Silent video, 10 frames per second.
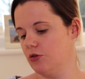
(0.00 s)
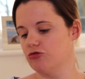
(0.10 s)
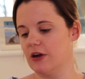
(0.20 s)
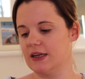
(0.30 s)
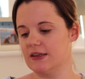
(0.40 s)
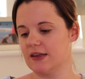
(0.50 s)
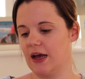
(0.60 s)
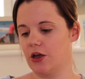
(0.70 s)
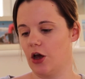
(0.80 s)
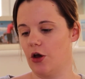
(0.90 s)
Ready
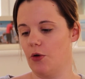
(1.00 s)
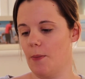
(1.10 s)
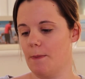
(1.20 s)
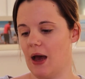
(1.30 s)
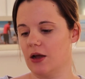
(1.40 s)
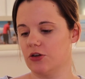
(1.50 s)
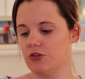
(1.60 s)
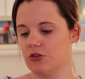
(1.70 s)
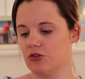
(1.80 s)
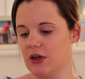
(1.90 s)
Set Go
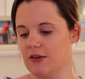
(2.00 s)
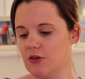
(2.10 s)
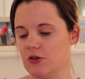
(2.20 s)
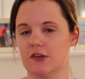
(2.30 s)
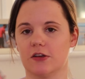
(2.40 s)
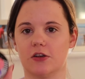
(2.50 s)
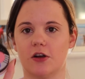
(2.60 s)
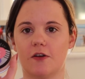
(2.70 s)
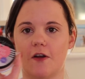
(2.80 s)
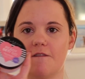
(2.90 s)
Matte Translucent
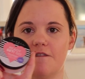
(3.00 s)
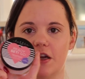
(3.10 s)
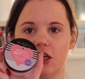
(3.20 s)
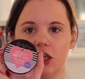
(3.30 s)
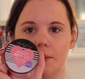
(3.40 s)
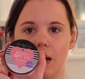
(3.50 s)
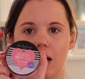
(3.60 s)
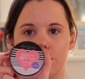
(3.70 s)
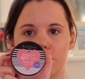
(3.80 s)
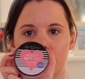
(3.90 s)
Finishing
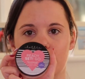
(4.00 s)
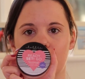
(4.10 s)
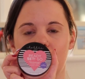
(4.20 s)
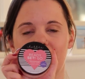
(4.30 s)
Powder.